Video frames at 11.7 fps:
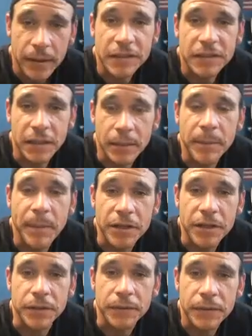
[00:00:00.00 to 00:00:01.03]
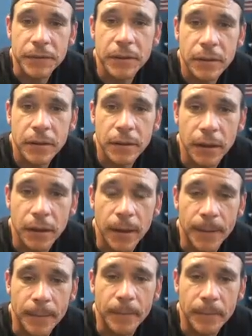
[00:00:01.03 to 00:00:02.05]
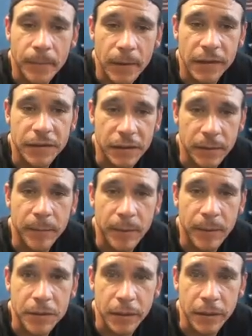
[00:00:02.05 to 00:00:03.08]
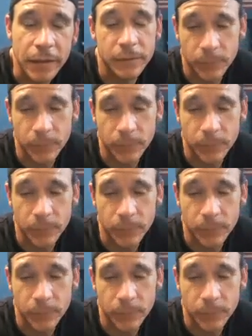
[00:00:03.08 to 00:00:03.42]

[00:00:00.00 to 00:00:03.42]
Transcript: and be patient. Listen and be patient. And that's